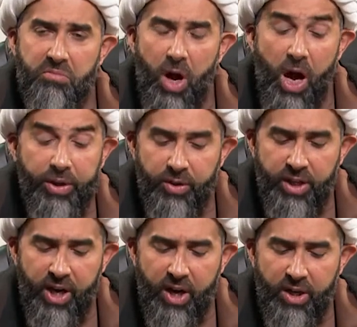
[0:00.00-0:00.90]
I don't
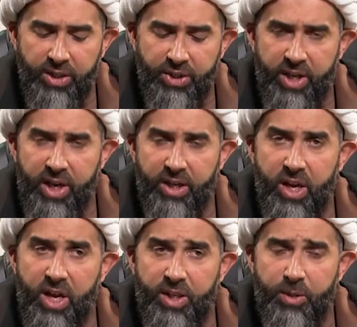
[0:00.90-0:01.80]
encourage that,
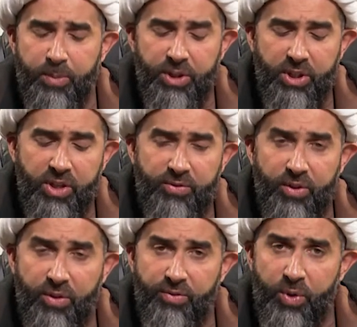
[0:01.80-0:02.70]
especially for
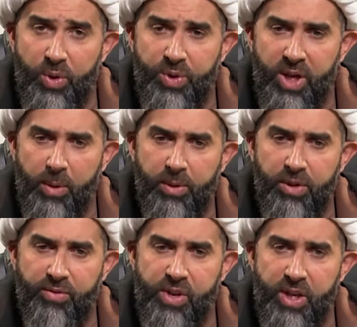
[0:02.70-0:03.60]
the first couple
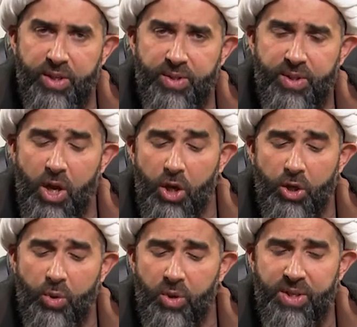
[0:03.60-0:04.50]
of years.
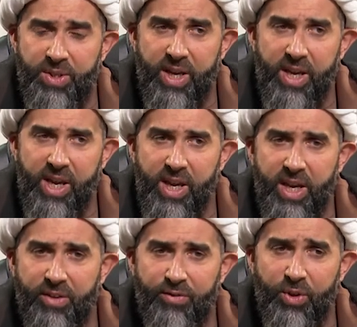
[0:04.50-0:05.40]
You want to stay
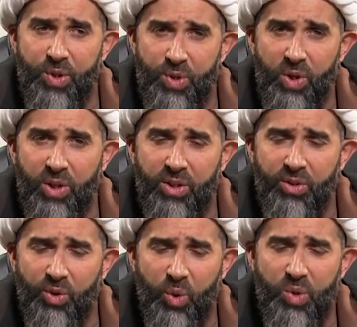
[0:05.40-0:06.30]
here for a
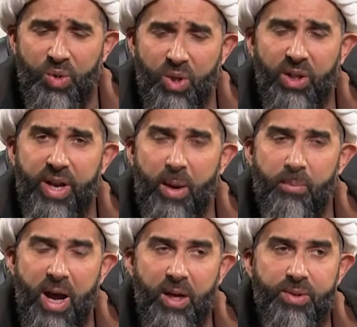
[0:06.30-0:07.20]
good solid
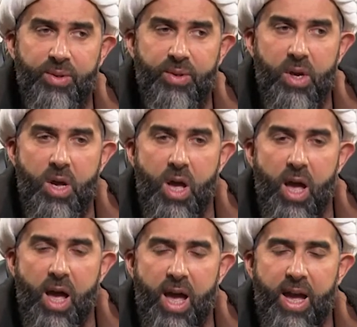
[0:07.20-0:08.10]
amount
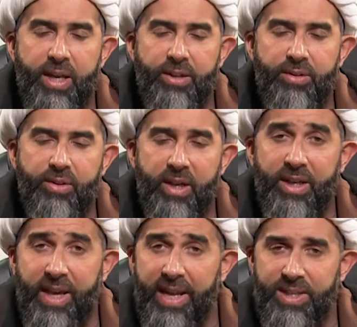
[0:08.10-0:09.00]
and
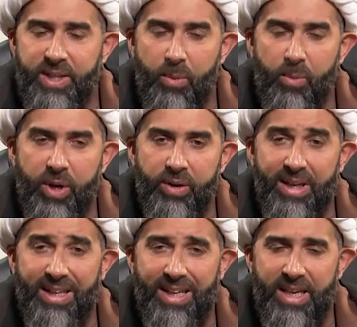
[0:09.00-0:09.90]
get somewhere
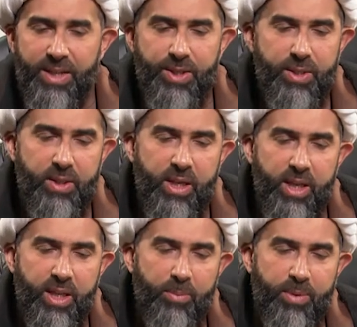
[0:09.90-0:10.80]
at least
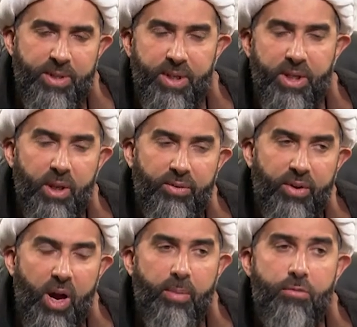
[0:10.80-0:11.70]
in that particular
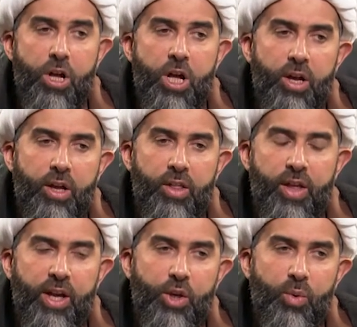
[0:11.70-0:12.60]
time
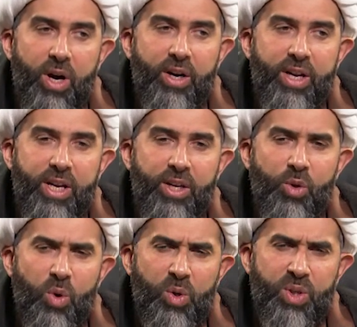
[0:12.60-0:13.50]
that you are in.
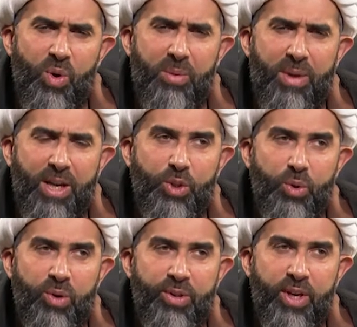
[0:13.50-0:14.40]
You also want to make
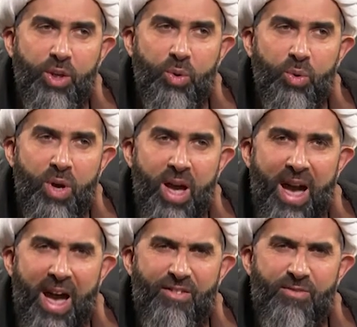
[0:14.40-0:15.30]
sure that you
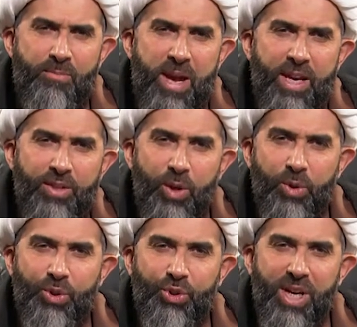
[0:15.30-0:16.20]
have made
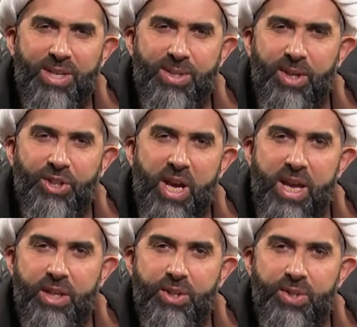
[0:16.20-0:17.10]
those drastic
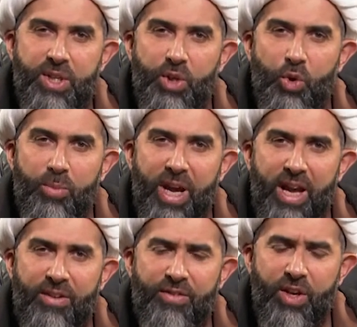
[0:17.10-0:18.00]
changes in your
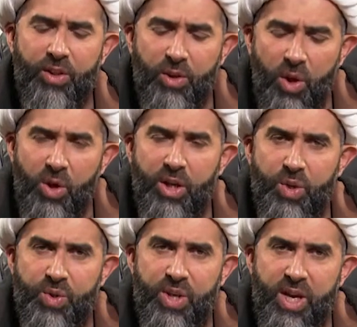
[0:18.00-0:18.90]
behavior. The longer
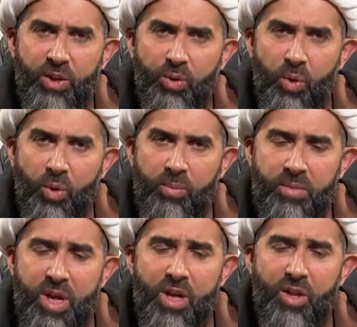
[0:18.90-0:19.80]
you stay in Qom,
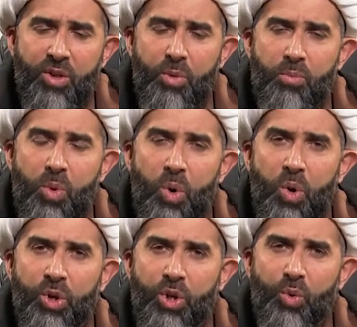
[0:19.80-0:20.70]
the
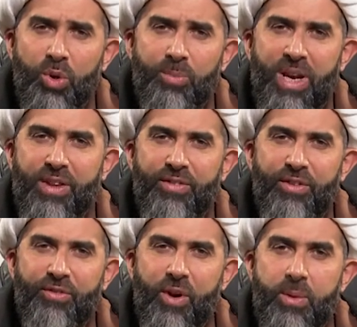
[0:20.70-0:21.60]
more you will benefit
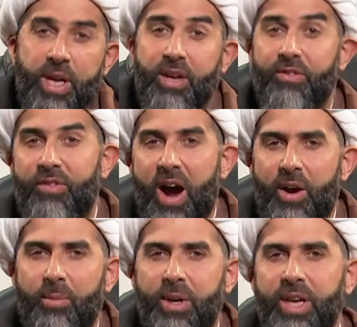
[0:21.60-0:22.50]
from the
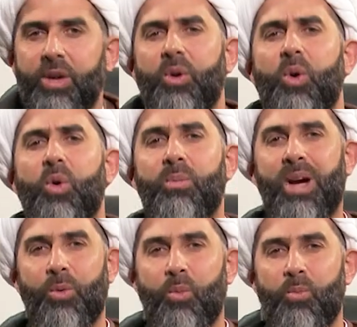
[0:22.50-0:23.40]
environment here in
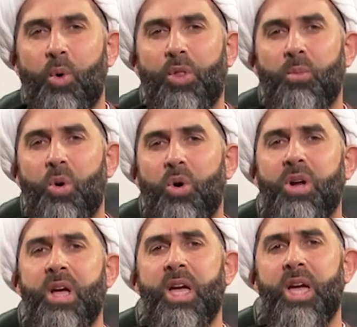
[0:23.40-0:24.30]
Qom, and the
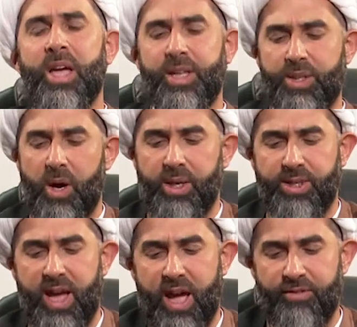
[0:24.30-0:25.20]
more it's going
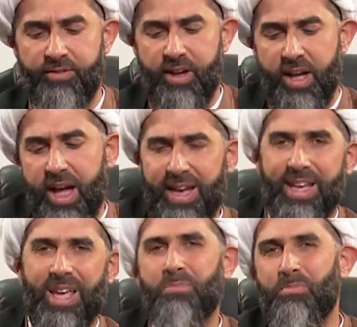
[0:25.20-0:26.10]
to have an
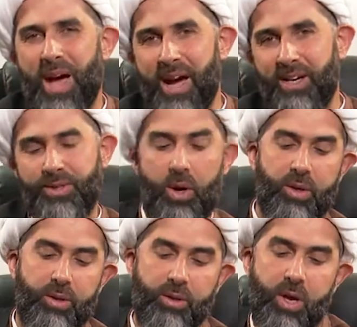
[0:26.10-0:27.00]
impact
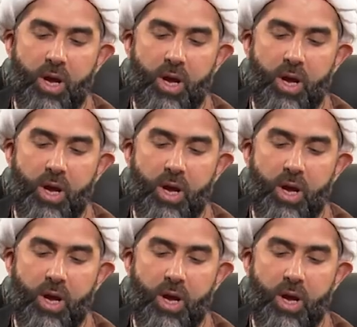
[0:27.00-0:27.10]
on